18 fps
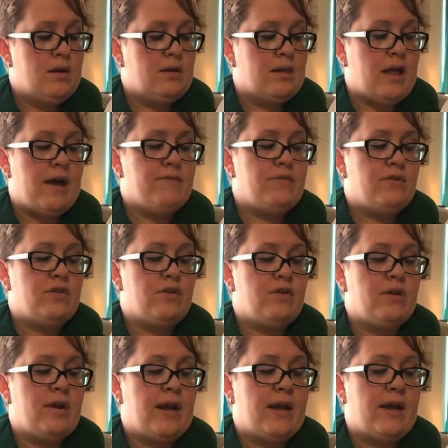
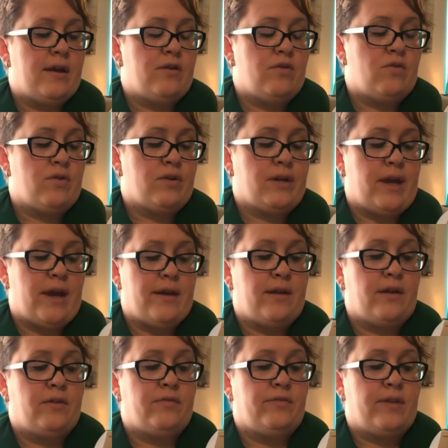lavender and
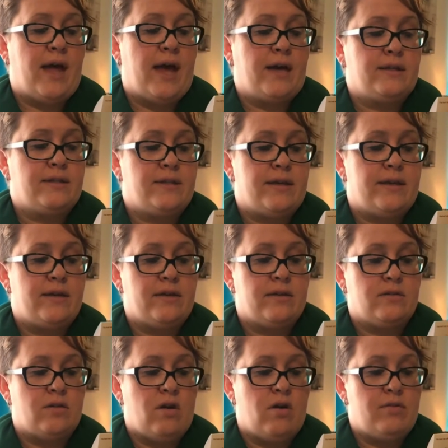organic flaxseed
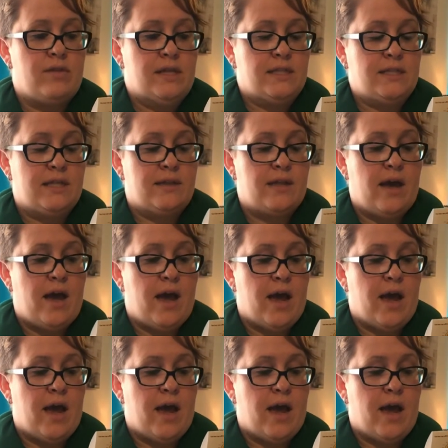is all that's in the